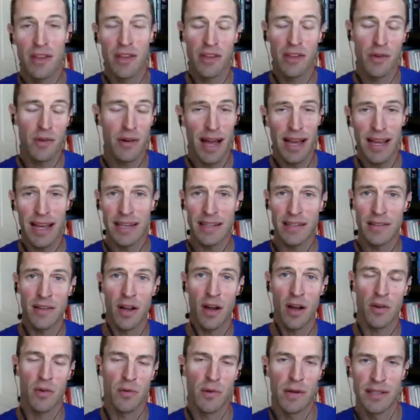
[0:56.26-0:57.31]
you and I got to
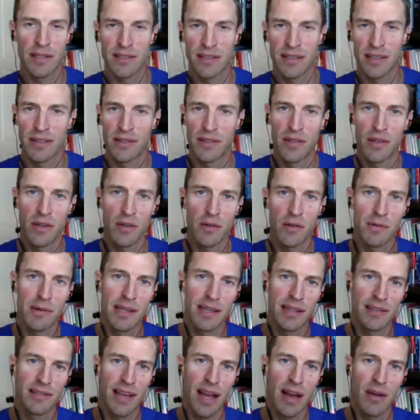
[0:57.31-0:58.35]
talk recently too
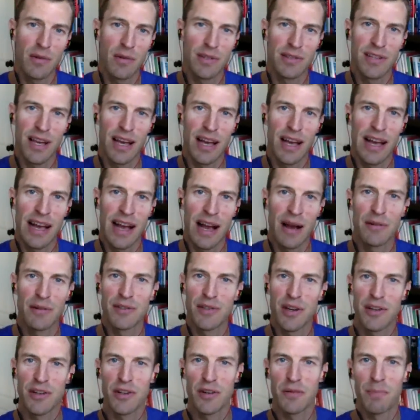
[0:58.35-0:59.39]
because I was uh, I was
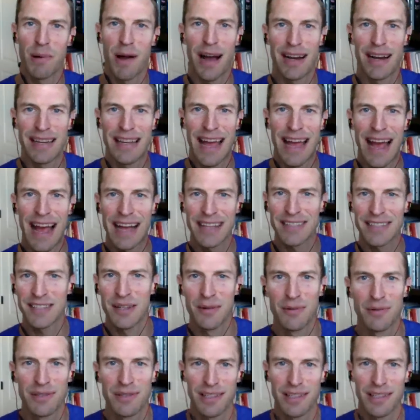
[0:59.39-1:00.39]
on your podcast and was